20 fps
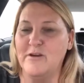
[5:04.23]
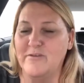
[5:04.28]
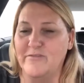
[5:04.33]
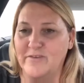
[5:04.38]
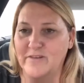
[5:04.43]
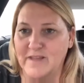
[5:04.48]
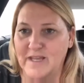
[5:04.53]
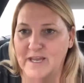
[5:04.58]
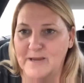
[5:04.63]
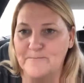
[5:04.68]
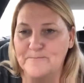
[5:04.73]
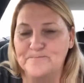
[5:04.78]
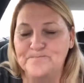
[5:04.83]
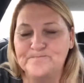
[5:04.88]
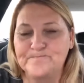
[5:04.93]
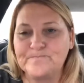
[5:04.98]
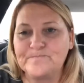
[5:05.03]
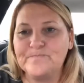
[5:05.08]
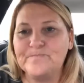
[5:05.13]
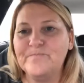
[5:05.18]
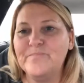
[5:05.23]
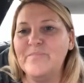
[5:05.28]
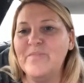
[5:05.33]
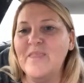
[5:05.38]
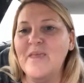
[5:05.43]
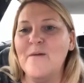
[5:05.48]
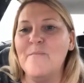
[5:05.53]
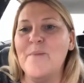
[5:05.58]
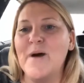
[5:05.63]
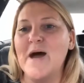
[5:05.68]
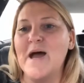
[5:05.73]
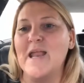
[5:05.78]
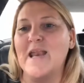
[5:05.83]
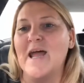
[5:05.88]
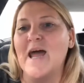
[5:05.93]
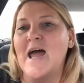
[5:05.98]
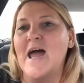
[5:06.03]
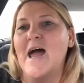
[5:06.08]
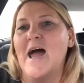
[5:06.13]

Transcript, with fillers: beautifully. But